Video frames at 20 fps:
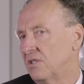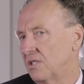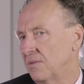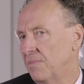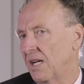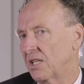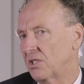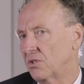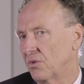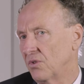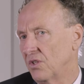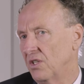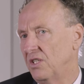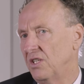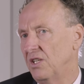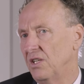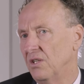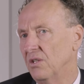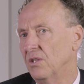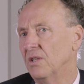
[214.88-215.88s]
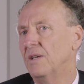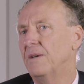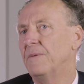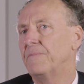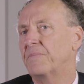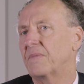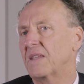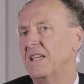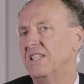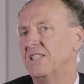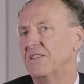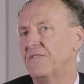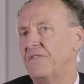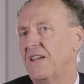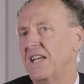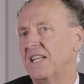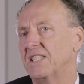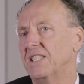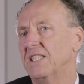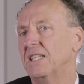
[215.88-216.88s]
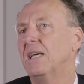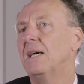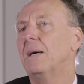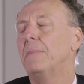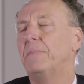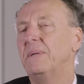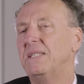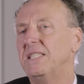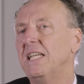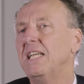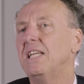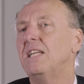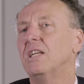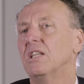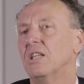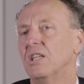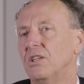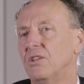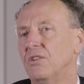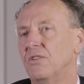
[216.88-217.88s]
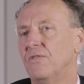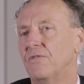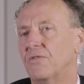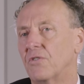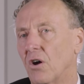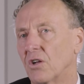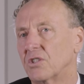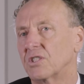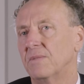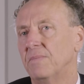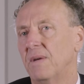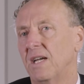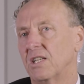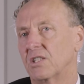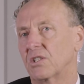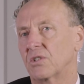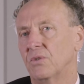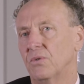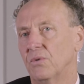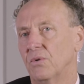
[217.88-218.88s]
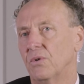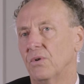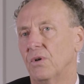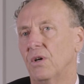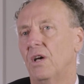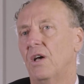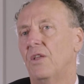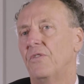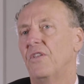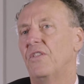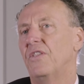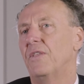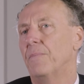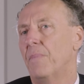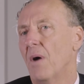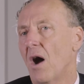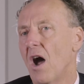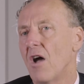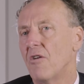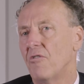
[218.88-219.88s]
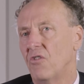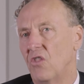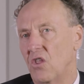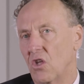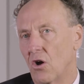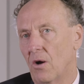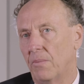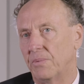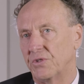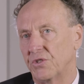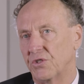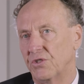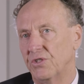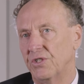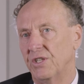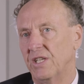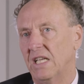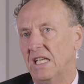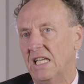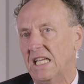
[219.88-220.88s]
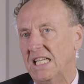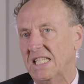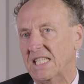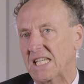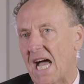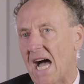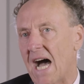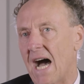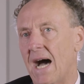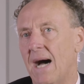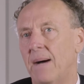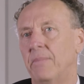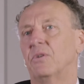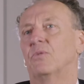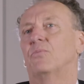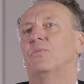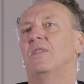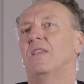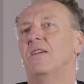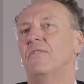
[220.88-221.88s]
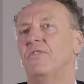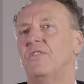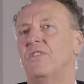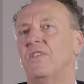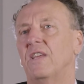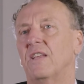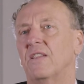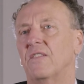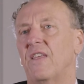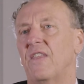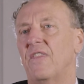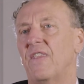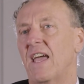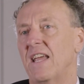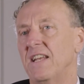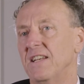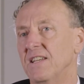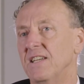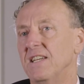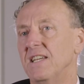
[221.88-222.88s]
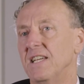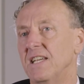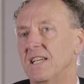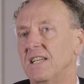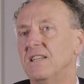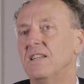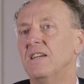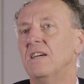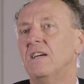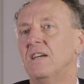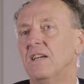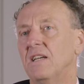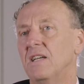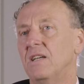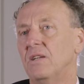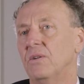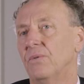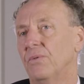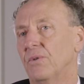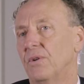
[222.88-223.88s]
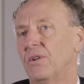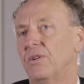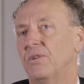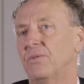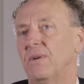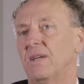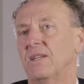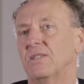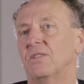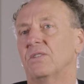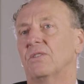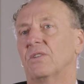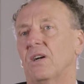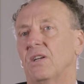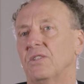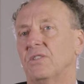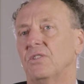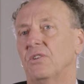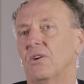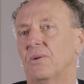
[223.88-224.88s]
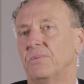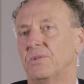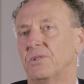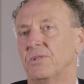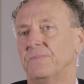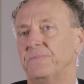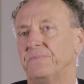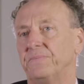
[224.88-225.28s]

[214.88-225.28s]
make sure the deal is effected. Particularly, you've got to make sure that the buyer of the option is armed with everything that they need in order to exercise the option.